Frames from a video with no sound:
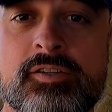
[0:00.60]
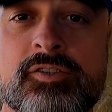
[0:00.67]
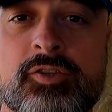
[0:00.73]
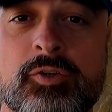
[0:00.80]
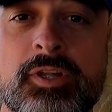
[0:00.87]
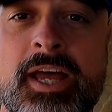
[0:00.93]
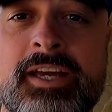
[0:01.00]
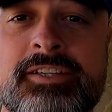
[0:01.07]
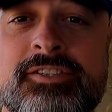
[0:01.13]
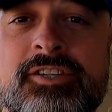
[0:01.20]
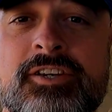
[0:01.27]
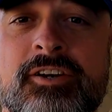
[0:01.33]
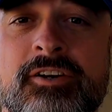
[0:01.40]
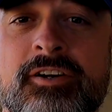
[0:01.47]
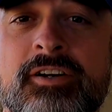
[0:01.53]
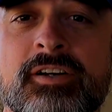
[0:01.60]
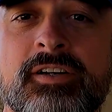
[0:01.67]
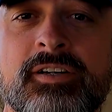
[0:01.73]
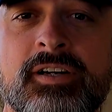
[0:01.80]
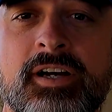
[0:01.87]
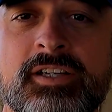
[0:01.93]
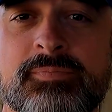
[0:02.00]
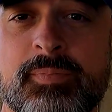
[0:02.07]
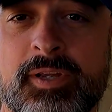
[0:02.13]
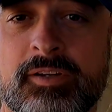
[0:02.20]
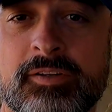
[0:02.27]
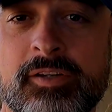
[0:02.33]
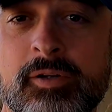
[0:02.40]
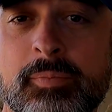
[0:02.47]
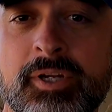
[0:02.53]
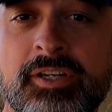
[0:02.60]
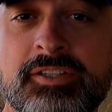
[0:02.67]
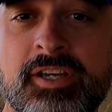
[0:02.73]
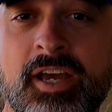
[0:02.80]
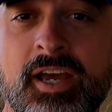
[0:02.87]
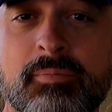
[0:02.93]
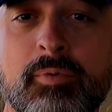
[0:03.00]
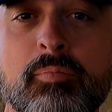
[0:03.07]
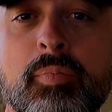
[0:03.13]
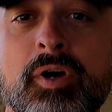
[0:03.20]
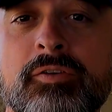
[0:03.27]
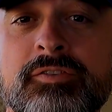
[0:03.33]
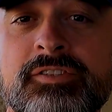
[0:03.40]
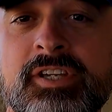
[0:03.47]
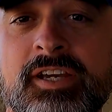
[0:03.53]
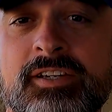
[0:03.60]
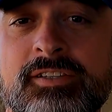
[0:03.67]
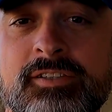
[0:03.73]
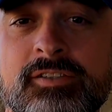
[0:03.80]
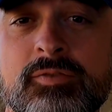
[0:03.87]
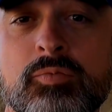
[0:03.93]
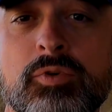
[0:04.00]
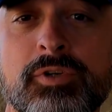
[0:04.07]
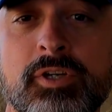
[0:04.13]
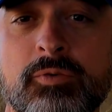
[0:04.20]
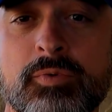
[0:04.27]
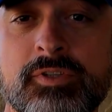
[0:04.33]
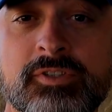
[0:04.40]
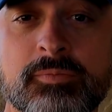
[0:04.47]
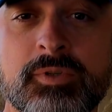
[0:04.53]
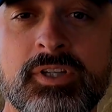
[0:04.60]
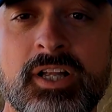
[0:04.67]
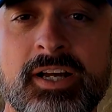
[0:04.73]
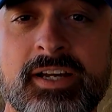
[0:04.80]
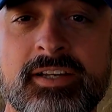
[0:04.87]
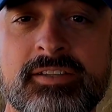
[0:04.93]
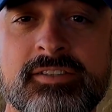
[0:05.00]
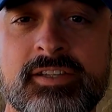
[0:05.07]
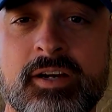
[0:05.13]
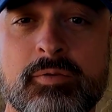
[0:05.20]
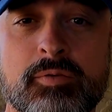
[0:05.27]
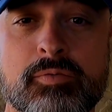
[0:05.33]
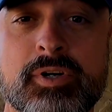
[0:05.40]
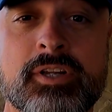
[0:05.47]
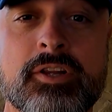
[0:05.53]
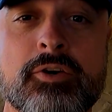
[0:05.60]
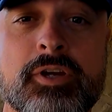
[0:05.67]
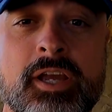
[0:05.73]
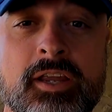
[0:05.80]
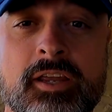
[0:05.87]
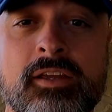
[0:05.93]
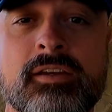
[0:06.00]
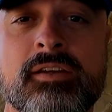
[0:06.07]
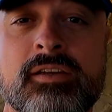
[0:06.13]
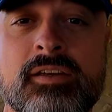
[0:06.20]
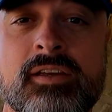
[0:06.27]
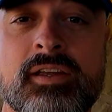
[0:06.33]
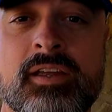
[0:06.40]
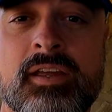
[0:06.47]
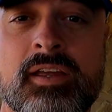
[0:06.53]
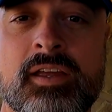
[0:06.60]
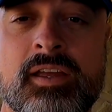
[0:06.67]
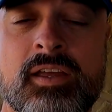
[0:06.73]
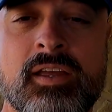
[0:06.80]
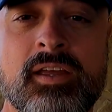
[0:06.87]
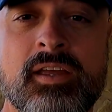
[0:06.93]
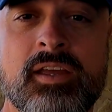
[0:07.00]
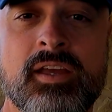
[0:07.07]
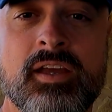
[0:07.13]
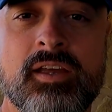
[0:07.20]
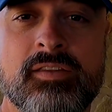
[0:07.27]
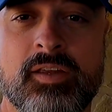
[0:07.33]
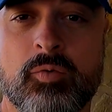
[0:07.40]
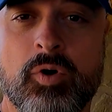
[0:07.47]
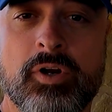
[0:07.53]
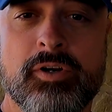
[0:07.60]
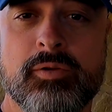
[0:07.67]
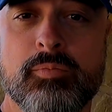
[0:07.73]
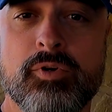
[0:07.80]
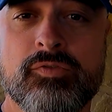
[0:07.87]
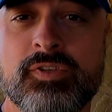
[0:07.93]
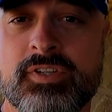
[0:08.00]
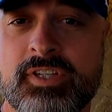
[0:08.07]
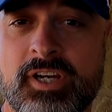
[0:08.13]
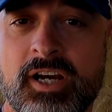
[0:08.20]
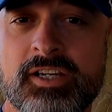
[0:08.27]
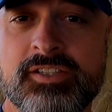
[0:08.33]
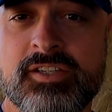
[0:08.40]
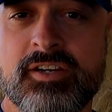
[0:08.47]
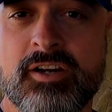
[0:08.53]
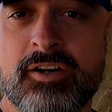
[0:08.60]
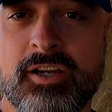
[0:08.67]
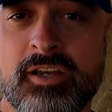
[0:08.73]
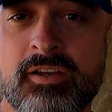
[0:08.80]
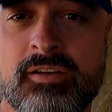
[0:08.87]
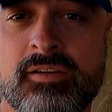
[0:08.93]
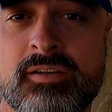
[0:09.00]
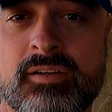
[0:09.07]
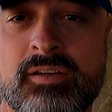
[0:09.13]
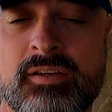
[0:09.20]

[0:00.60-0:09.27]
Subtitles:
So last year, I spent a little bit of time in Belton, Texas working with some clients that were relocating. They wanted to move to the Austin area,